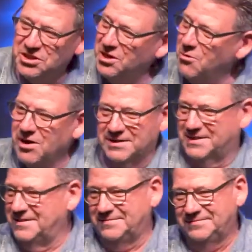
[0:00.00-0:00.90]
you know
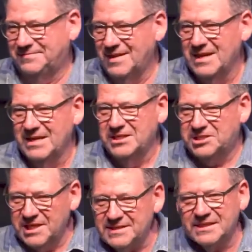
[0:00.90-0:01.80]
what?
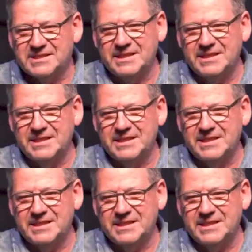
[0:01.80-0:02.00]
Jesus